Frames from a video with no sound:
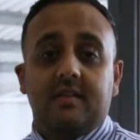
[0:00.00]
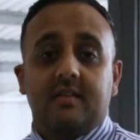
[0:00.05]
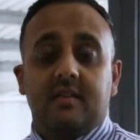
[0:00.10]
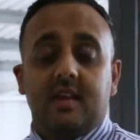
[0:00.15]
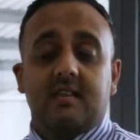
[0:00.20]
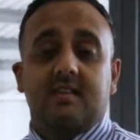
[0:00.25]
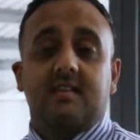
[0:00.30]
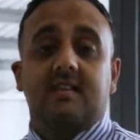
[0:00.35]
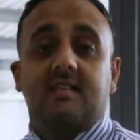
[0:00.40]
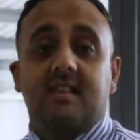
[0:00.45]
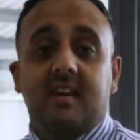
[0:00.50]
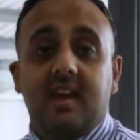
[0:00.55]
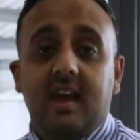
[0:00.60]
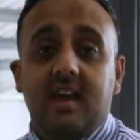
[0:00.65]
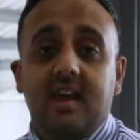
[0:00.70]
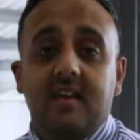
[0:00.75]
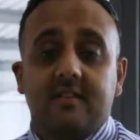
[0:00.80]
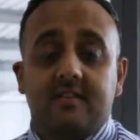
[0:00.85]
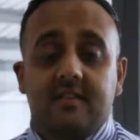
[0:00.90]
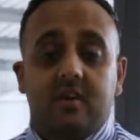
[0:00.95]
This is
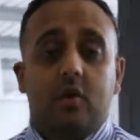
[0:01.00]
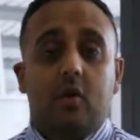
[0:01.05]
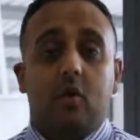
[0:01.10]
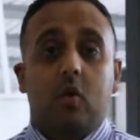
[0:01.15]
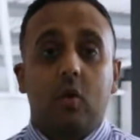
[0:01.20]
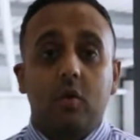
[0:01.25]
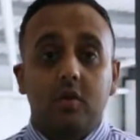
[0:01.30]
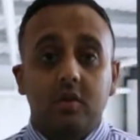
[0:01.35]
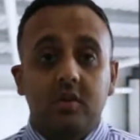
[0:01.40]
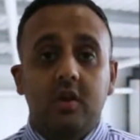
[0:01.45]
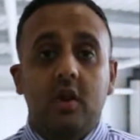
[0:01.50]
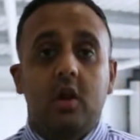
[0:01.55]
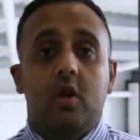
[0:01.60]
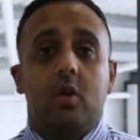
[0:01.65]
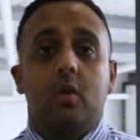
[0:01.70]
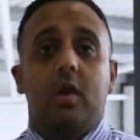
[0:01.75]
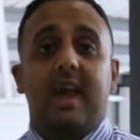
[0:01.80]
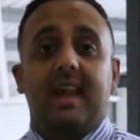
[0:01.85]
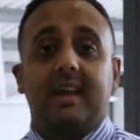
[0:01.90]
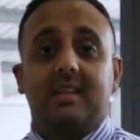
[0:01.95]
Kia's
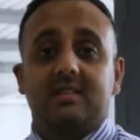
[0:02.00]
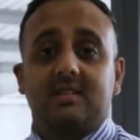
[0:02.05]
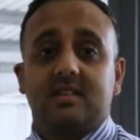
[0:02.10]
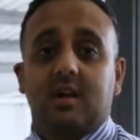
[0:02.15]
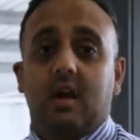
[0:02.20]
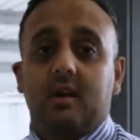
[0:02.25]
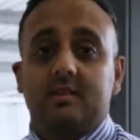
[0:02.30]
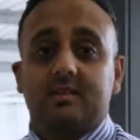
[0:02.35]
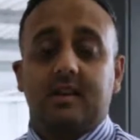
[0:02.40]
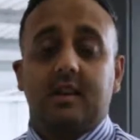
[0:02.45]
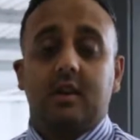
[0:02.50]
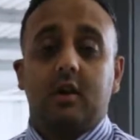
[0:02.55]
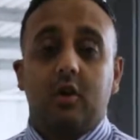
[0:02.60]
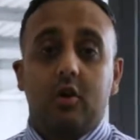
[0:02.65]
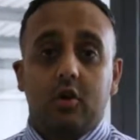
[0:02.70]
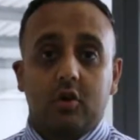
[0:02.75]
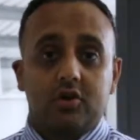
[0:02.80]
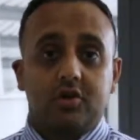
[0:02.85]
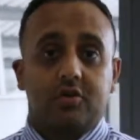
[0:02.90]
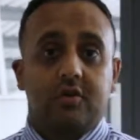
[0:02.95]
all-new exciting
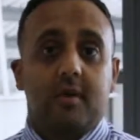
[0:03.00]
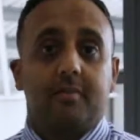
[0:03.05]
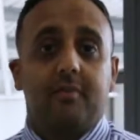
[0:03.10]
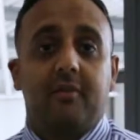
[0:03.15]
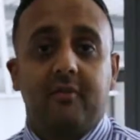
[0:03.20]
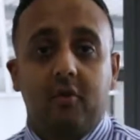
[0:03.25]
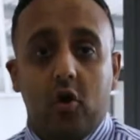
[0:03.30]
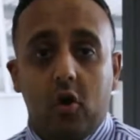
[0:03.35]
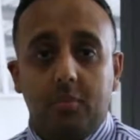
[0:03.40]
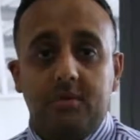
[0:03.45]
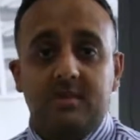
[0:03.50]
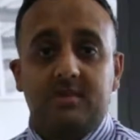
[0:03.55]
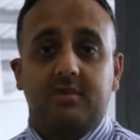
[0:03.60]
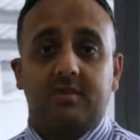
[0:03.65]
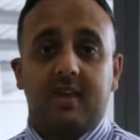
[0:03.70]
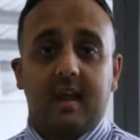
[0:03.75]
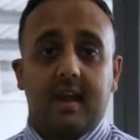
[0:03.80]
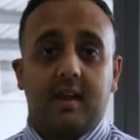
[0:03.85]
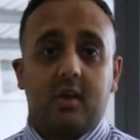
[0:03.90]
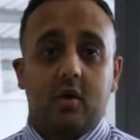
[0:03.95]
luxury performance
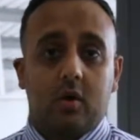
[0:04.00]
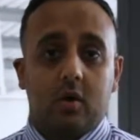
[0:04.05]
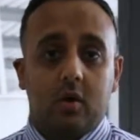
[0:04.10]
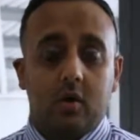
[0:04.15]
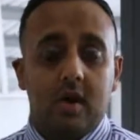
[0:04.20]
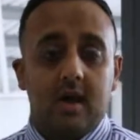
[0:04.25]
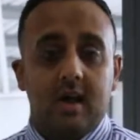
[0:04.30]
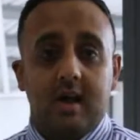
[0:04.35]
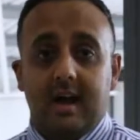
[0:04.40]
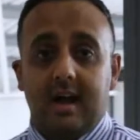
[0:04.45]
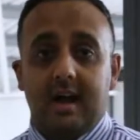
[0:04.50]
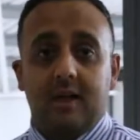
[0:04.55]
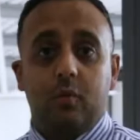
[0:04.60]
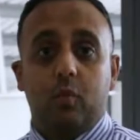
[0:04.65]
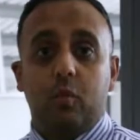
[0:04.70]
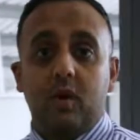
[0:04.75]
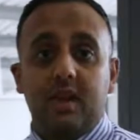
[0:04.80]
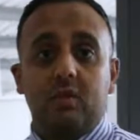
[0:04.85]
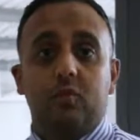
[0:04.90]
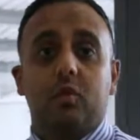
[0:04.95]
vehicle,
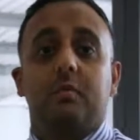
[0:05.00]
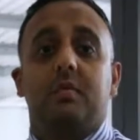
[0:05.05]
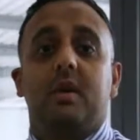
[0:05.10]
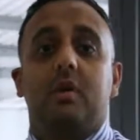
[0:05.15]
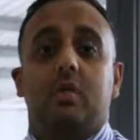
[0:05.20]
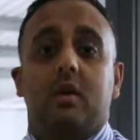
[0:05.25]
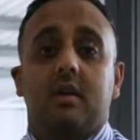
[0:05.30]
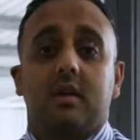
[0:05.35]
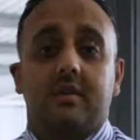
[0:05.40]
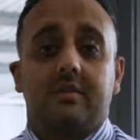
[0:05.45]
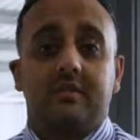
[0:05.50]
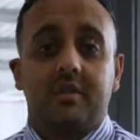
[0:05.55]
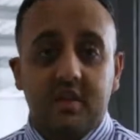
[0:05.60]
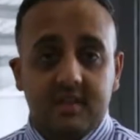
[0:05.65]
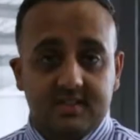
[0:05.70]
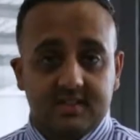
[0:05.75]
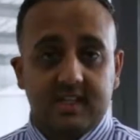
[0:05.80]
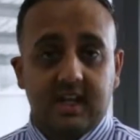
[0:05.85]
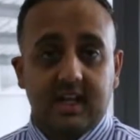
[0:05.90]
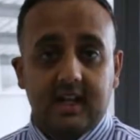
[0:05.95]
and we will be one of the
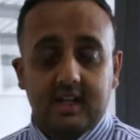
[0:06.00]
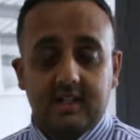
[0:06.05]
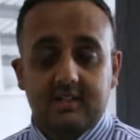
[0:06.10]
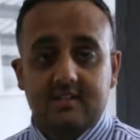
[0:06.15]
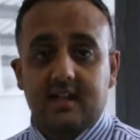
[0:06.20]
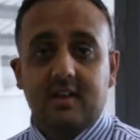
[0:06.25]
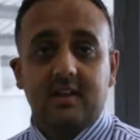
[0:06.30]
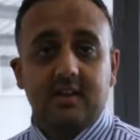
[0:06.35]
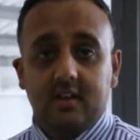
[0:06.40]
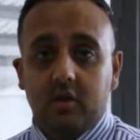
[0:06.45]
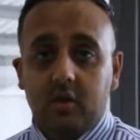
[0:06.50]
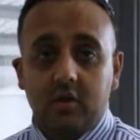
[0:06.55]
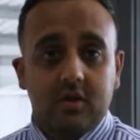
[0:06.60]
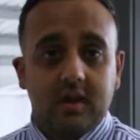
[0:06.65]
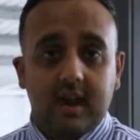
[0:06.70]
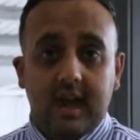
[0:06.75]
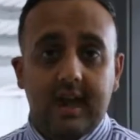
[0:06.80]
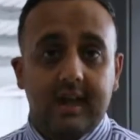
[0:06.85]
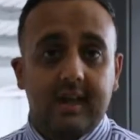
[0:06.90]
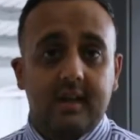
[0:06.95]
first dealers in the
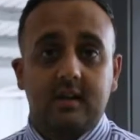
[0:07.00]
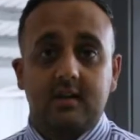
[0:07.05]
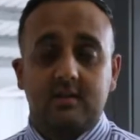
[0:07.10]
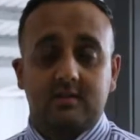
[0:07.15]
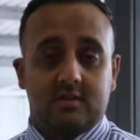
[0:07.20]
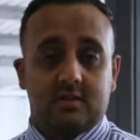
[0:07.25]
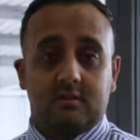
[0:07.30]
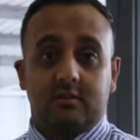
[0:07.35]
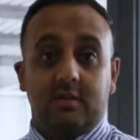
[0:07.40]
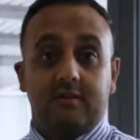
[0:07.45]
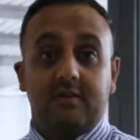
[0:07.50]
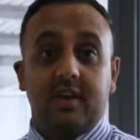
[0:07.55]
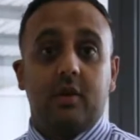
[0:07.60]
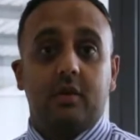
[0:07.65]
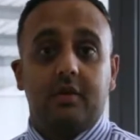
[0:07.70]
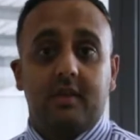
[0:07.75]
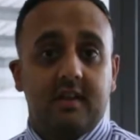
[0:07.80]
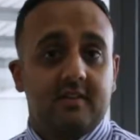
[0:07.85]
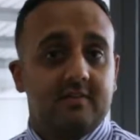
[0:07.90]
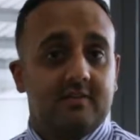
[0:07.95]
UK to
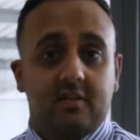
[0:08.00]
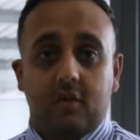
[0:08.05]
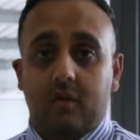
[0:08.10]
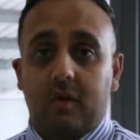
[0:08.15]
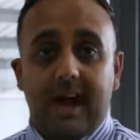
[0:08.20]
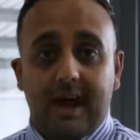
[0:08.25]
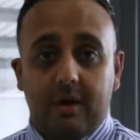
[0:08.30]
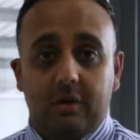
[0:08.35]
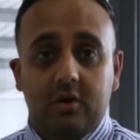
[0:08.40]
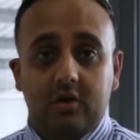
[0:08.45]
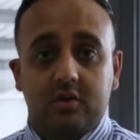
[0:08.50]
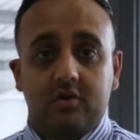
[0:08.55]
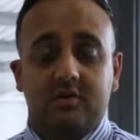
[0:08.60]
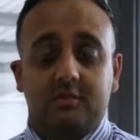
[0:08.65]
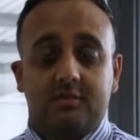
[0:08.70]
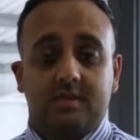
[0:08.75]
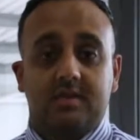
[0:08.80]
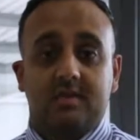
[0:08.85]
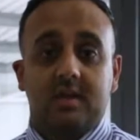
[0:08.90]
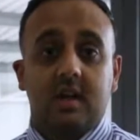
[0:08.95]
reveal this to our
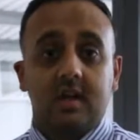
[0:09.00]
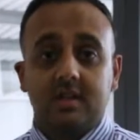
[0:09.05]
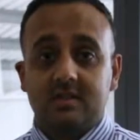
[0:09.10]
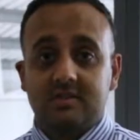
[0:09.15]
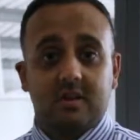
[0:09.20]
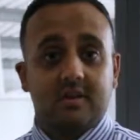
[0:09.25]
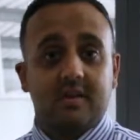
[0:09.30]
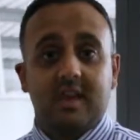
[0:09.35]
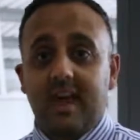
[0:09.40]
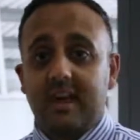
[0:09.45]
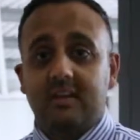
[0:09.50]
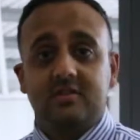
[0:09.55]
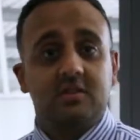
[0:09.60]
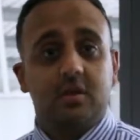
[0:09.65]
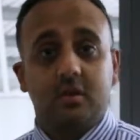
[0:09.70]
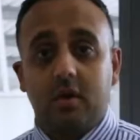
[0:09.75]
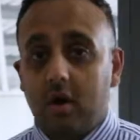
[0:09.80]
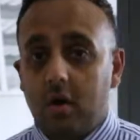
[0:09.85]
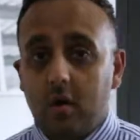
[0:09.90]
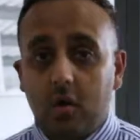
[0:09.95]
customers. So yes,
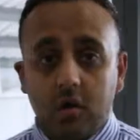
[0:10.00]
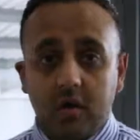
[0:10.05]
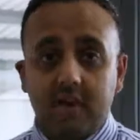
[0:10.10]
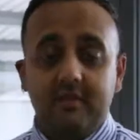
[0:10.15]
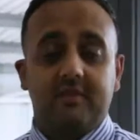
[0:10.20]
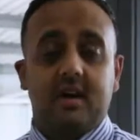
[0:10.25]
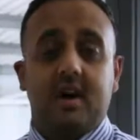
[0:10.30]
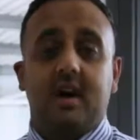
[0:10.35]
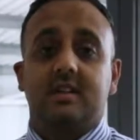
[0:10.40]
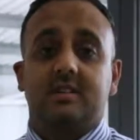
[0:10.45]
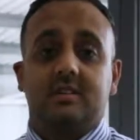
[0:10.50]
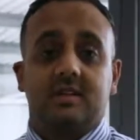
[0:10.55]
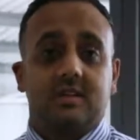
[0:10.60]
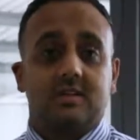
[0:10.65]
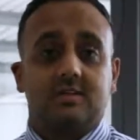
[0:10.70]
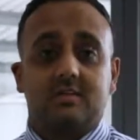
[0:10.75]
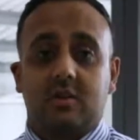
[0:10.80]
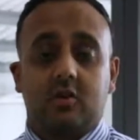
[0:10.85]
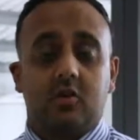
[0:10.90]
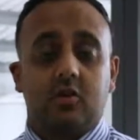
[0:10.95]
you are all invited
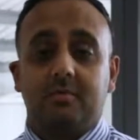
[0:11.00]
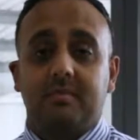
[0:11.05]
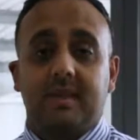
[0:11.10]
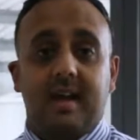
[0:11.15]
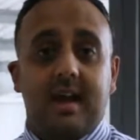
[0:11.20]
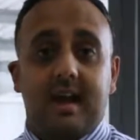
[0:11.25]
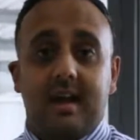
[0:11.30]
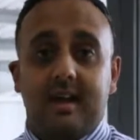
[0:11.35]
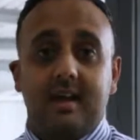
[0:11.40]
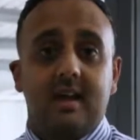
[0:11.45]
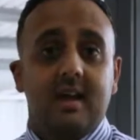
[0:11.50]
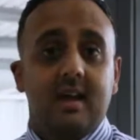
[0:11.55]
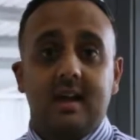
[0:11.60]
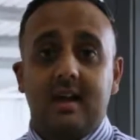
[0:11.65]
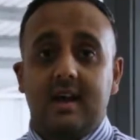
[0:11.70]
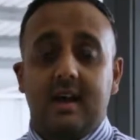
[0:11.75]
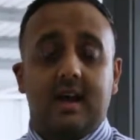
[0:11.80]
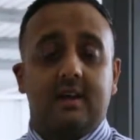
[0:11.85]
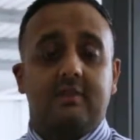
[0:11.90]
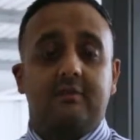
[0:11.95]
to come down
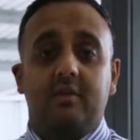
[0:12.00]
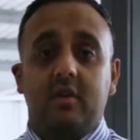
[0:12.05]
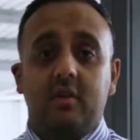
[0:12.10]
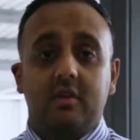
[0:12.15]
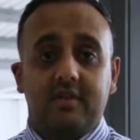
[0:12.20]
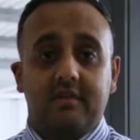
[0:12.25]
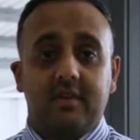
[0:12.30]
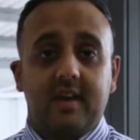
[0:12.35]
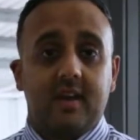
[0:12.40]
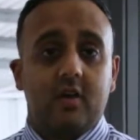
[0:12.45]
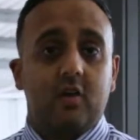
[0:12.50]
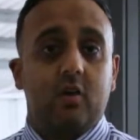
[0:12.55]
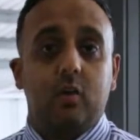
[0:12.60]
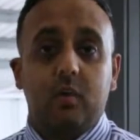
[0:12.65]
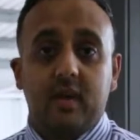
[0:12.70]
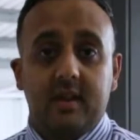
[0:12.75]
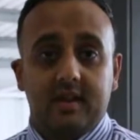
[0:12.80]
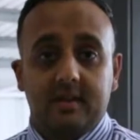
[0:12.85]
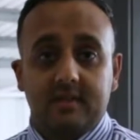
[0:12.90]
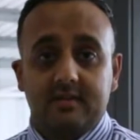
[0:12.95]
and view the vehicle
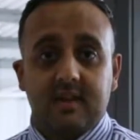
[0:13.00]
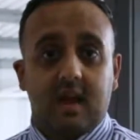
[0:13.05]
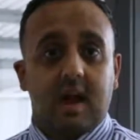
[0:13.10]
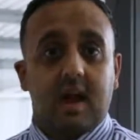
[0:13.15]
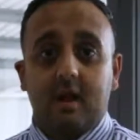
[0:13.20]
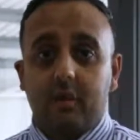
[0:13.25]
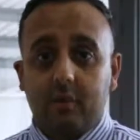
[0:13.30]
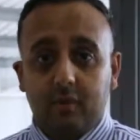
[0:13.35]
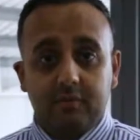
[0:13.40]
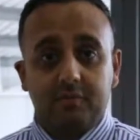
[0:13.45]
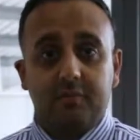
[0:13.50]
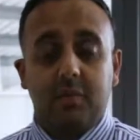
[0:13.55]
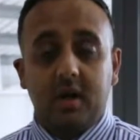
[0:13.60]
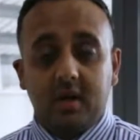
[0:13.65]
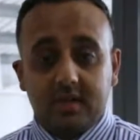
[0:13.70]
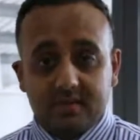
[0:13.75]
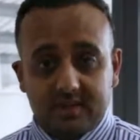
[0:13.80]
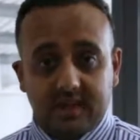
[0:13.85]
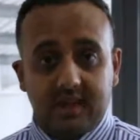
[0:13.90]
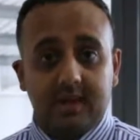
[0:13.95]
with us. I will
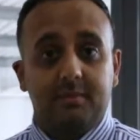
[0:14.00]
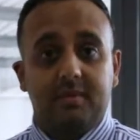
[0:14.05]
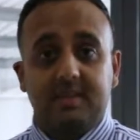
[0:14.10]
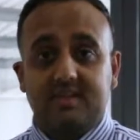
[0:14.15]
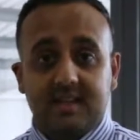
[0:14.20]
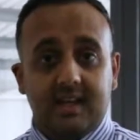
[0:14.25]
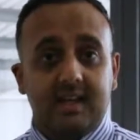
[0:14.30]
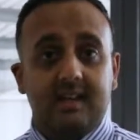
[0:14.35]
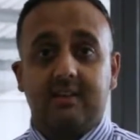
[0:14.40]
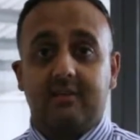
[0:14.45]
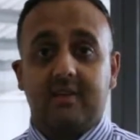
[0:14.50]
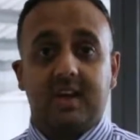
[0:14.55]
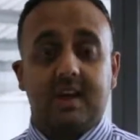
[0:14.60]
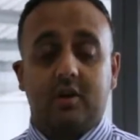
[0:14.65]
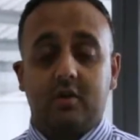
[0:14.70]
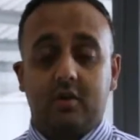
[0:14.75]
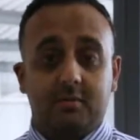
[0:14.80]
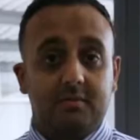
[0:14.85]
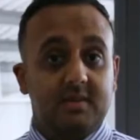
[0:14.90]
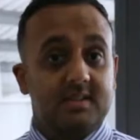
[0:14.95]
personally be seeing the
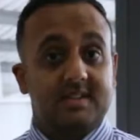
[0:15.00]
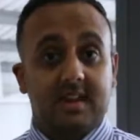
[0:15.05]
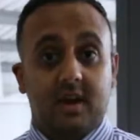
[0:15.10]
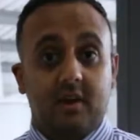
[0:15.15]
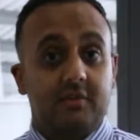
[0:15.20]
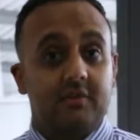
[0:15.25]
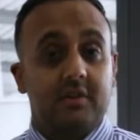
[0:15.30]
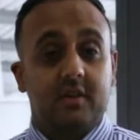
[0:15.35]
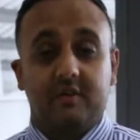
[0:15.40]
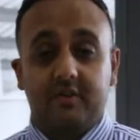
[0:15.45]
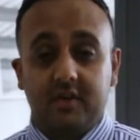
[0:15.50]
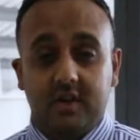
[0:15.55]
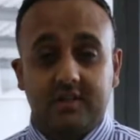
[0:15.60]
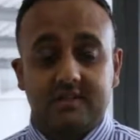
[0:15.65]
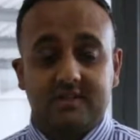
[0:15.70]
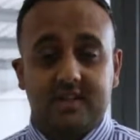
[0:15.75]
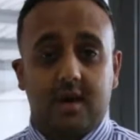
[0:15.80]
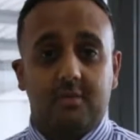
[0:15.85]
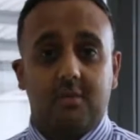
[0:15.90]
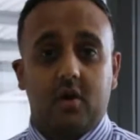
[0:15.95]
vehicle myself for the
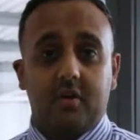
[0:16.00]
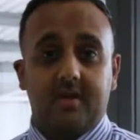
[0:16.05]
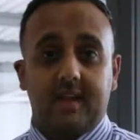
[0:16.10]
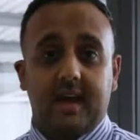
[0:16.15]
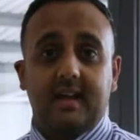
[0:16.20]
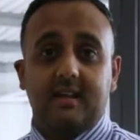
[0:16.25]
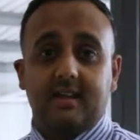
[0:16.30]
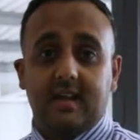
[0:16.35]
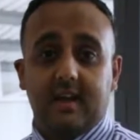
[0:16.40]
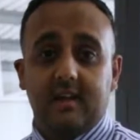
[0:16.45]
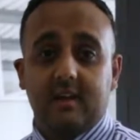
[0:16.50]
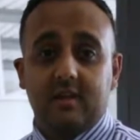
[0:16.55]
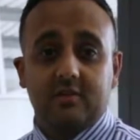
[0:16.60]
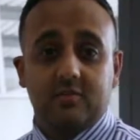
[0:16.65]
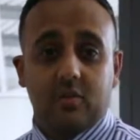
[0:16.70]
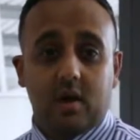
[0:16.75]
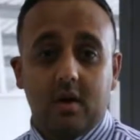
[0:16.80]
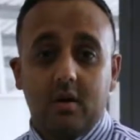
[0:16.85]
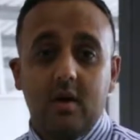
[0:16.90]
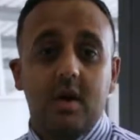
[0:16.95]
first time on that day as
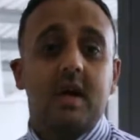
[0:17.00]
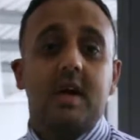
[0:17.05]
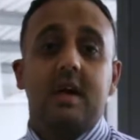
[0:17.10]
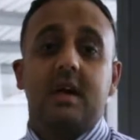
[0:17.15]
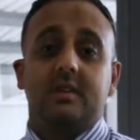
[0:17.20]
well.